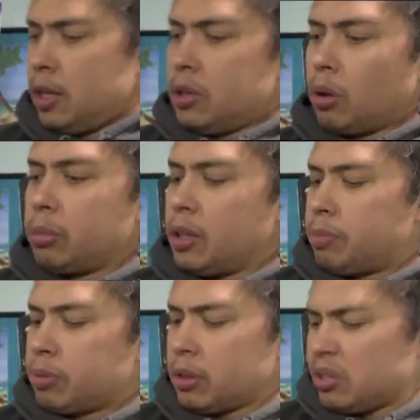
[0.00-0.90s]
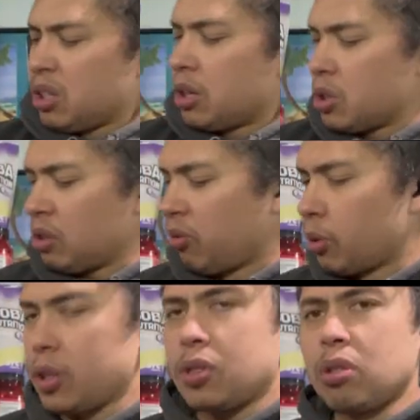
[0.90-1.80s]
normally charges
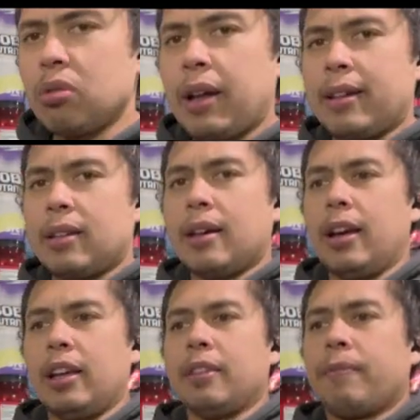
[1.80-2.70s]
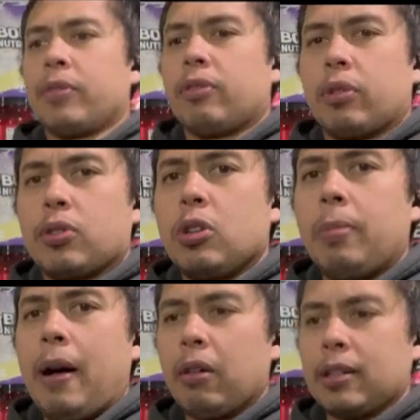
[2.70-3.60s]
$42 to $99 for a
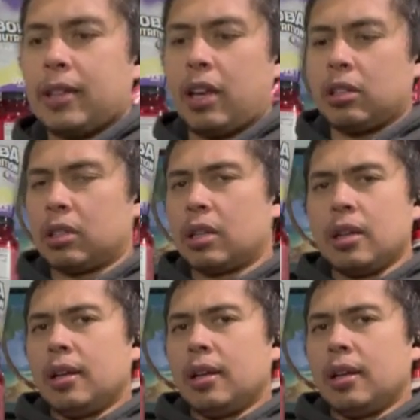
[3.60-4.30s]
2-pound container.